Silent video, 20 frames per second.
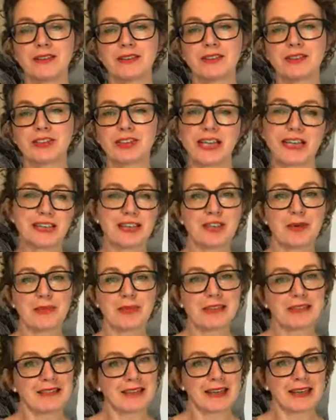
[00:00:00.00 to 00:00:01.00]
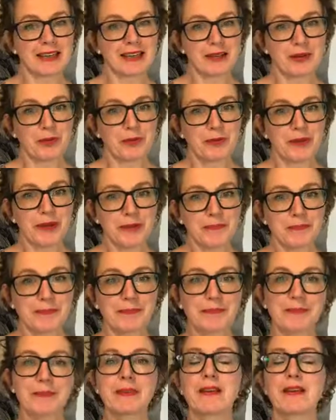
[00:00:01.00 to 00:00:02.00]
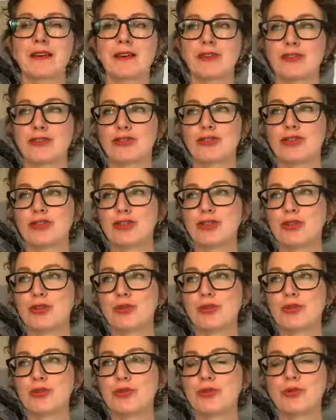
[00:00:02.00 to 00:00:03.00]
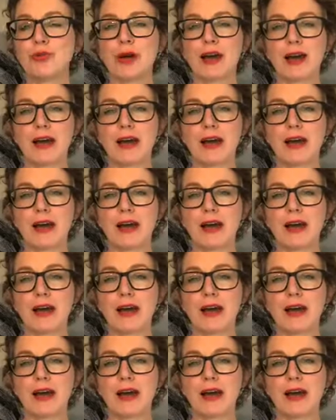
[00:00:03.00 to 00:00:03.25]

change up the day a little bit, to